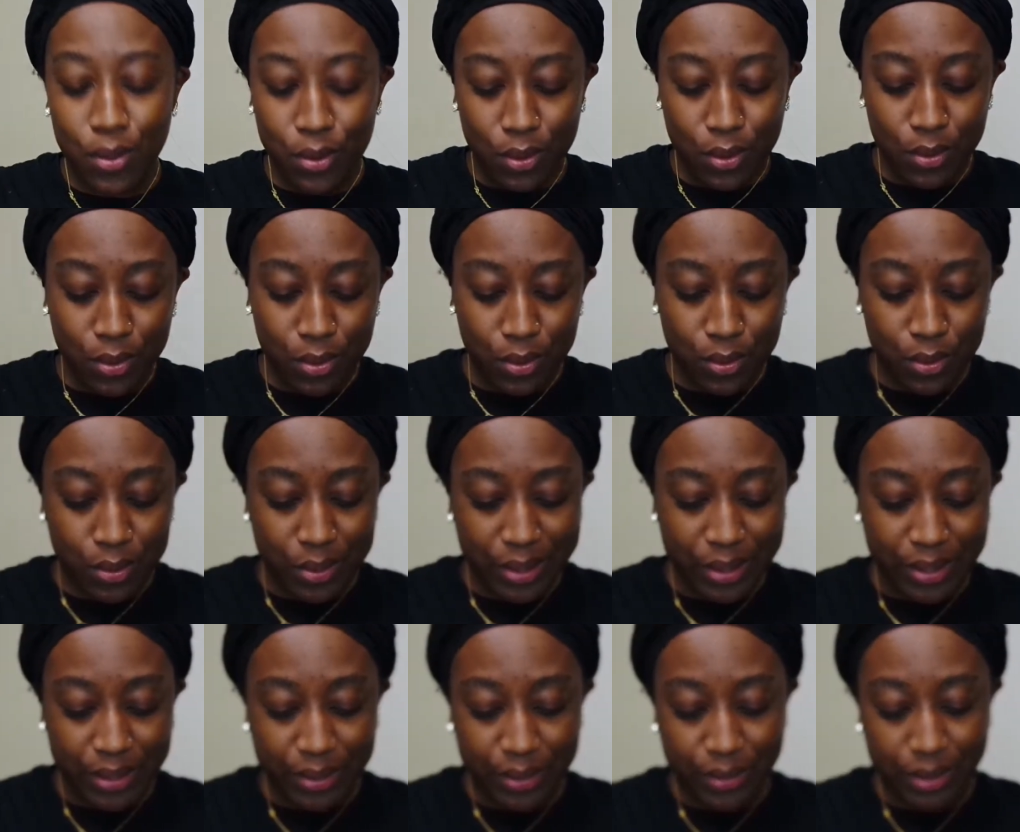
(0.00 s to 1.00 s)

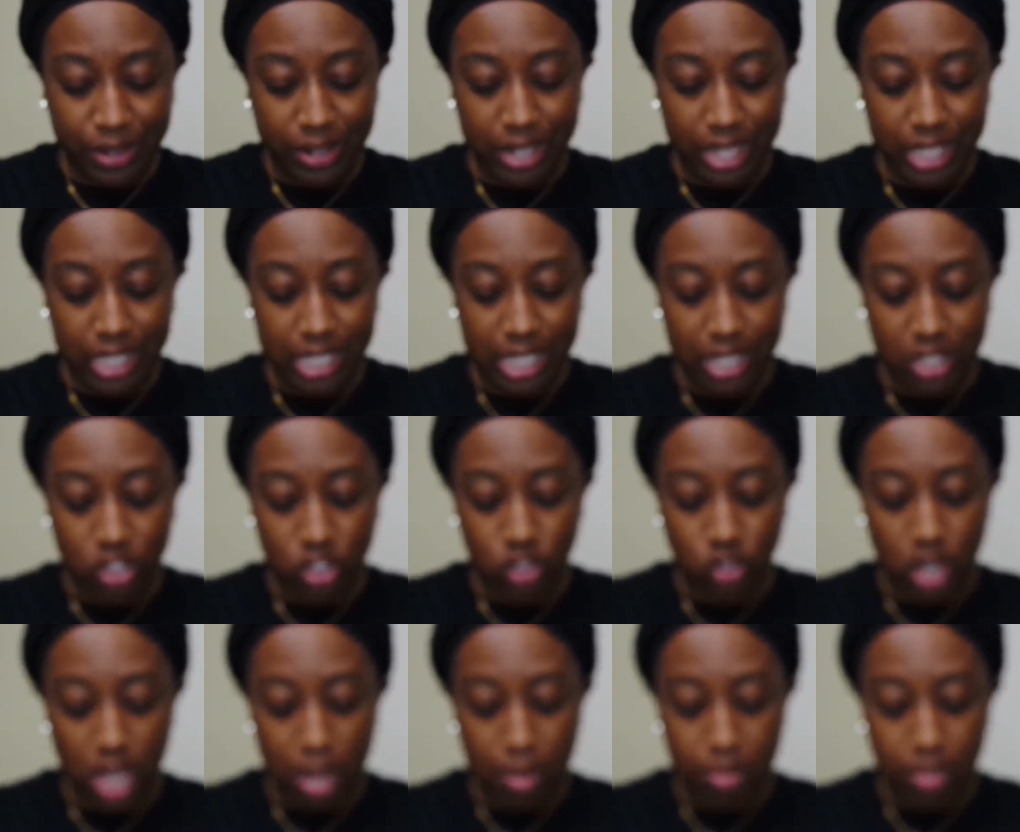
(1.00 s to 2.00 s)
Ooh, we're gonna take the
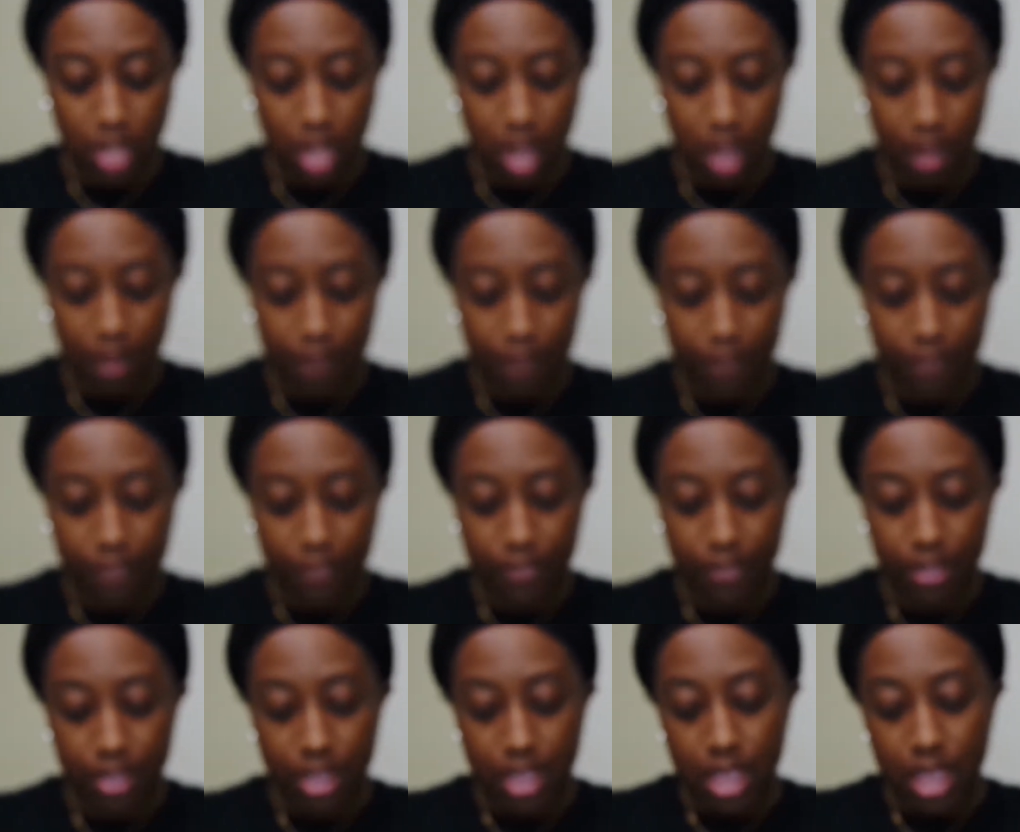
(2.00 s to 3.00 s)
straps off.
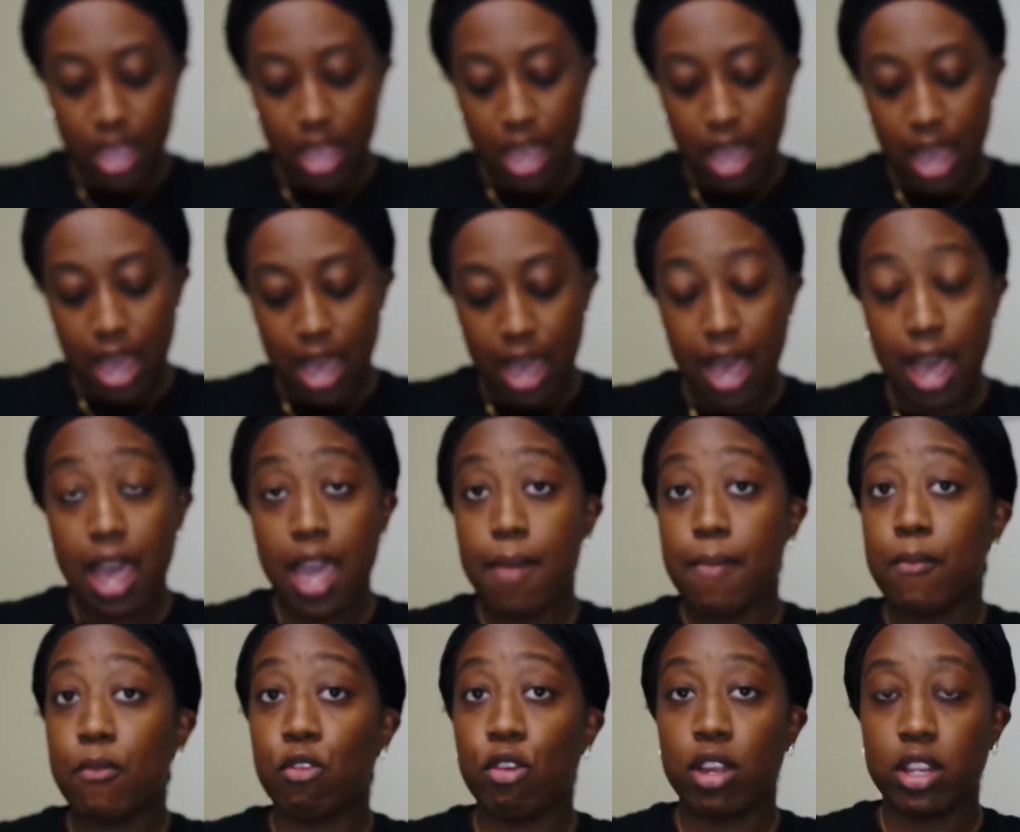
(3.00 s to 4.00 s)

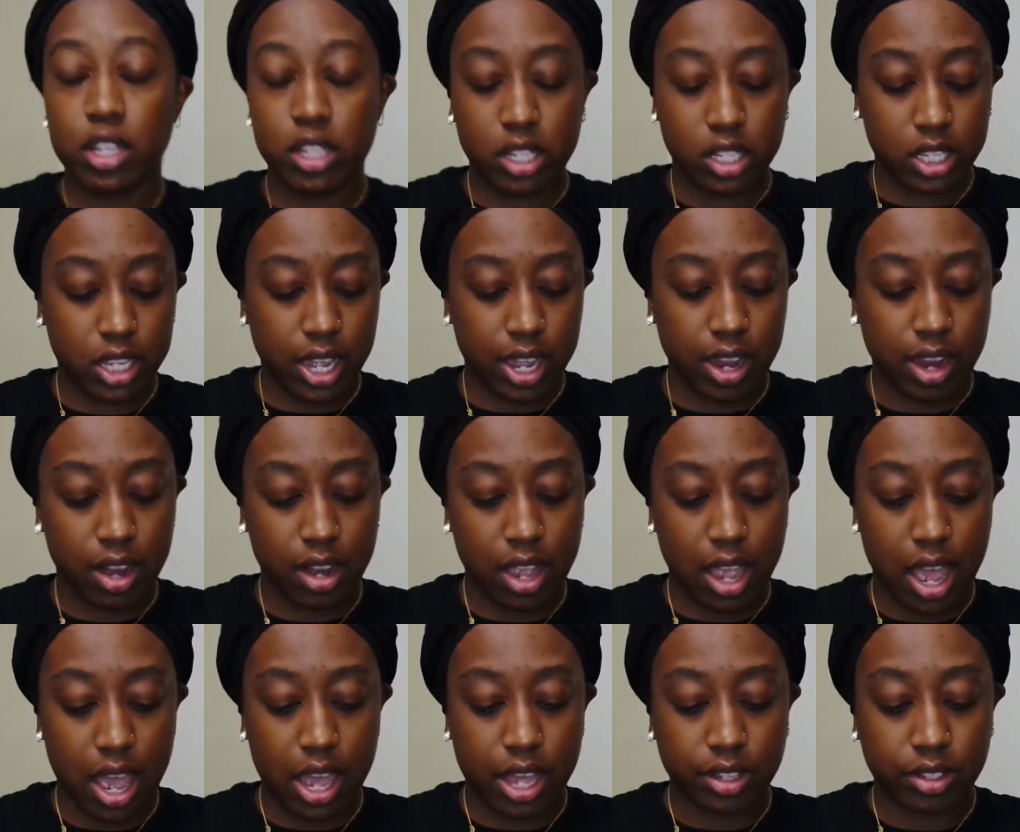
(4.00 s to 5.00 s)
I'm really scared,
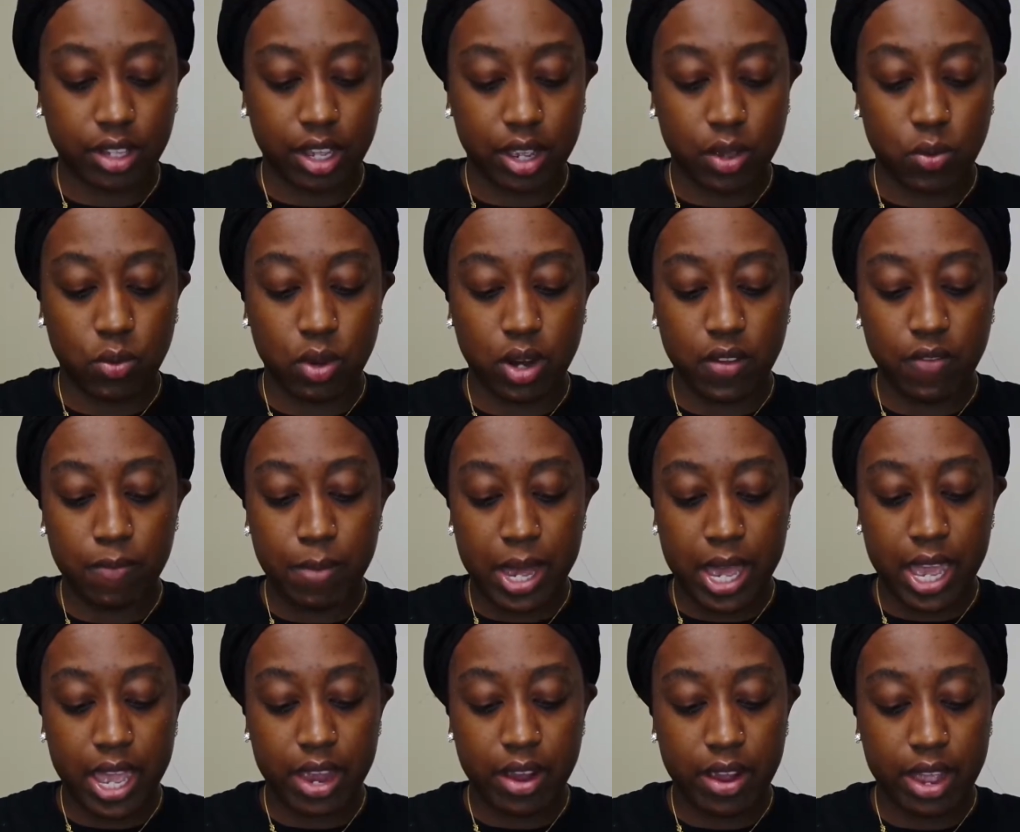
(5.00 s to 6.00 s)
guys. Like, what if my
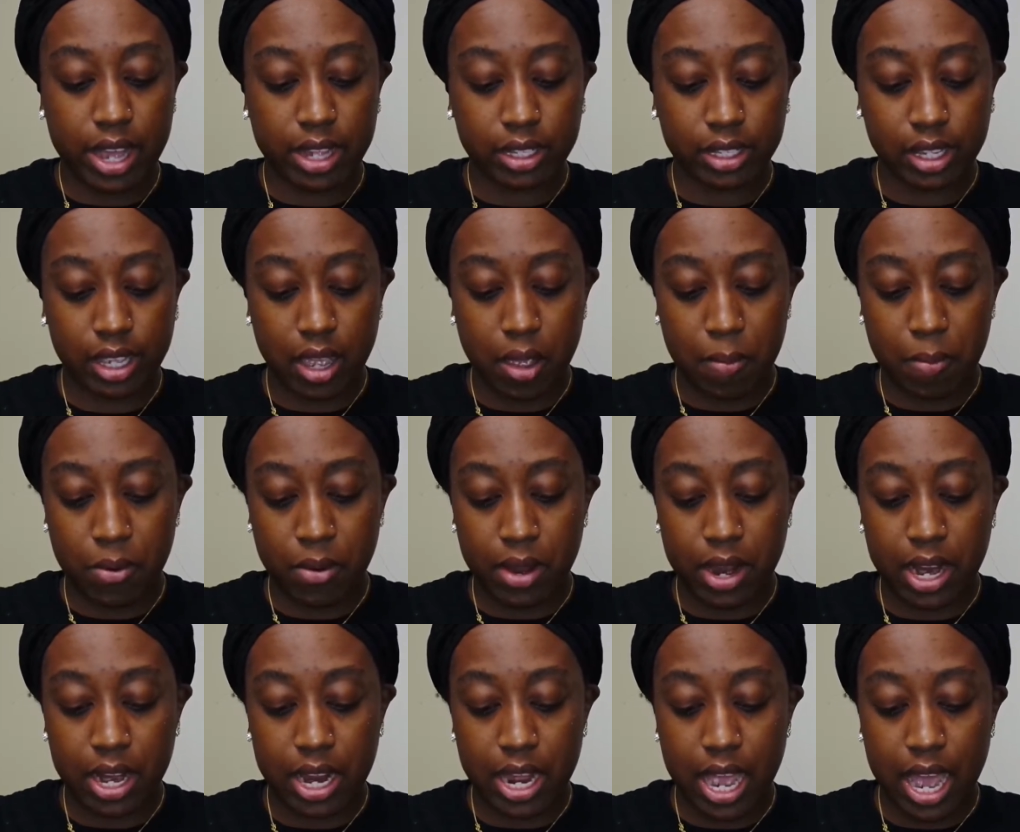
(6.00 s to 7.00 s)
hair has to get
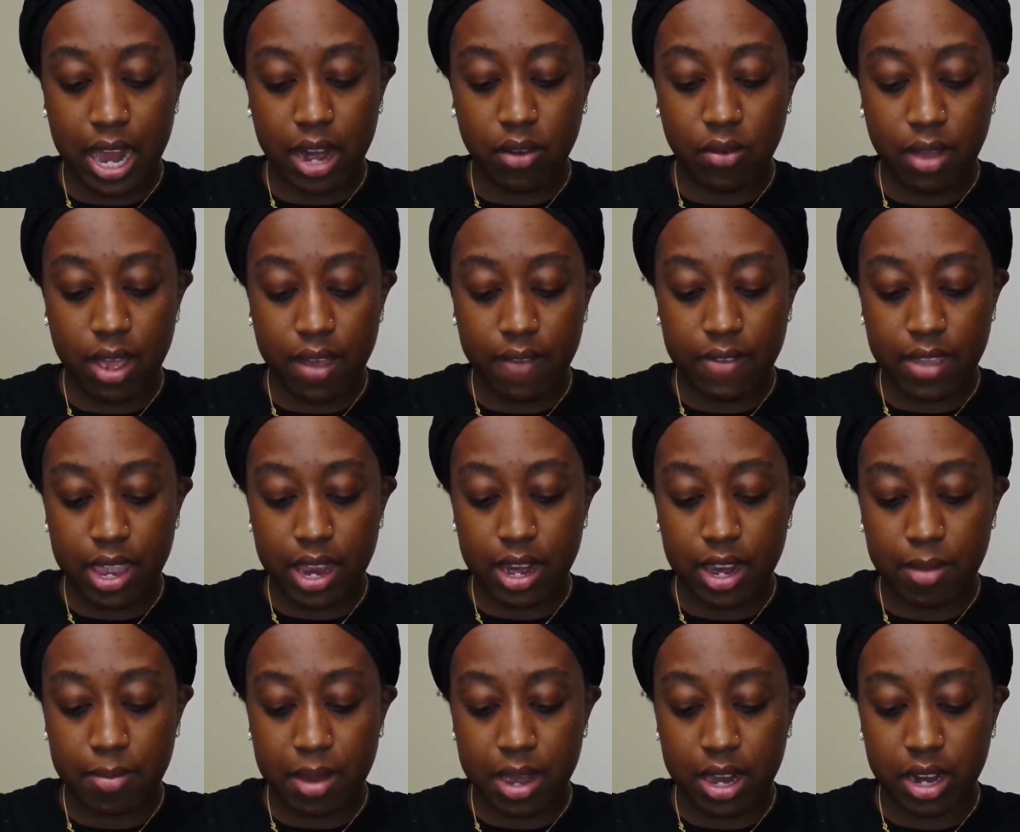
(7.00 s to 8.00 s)
braided? I don't have
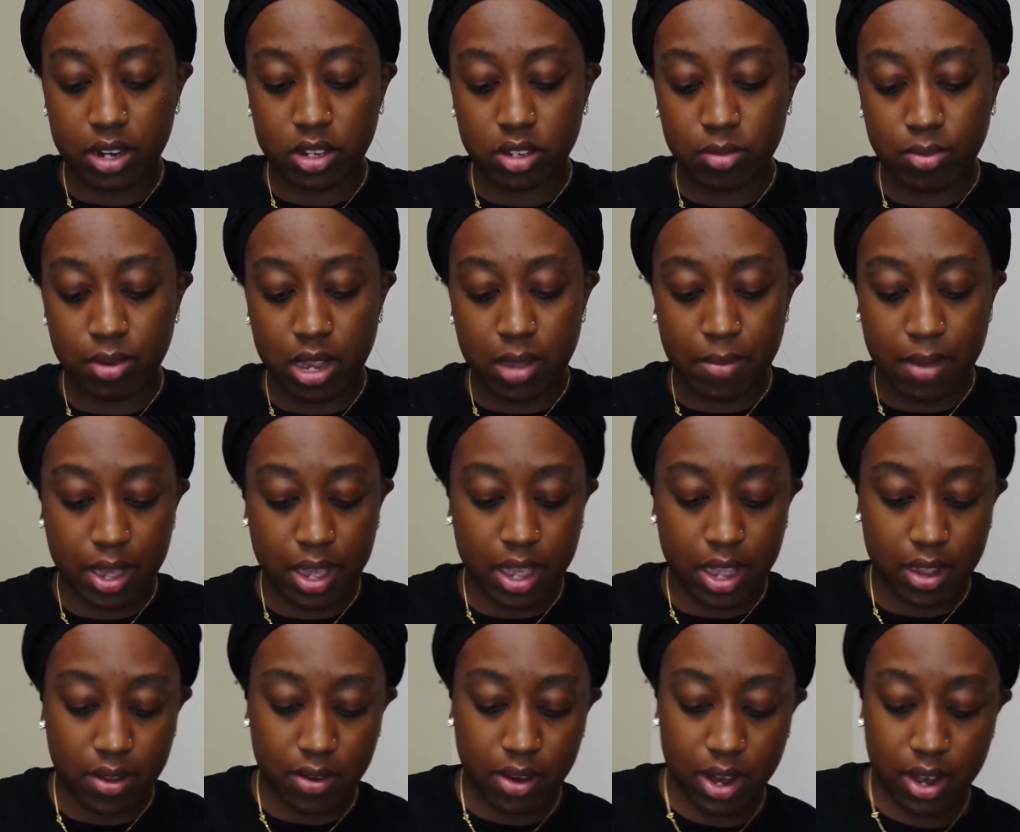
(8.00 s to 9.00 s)
anybody to braid my
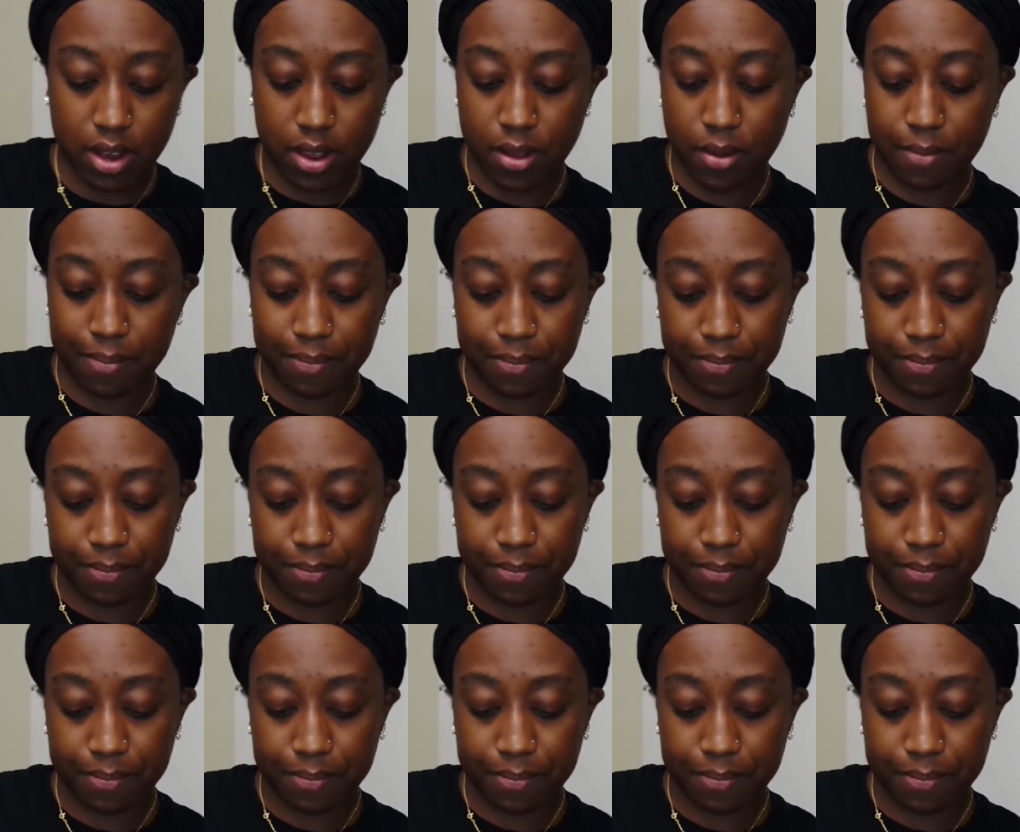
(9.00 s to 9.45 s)
hair right now.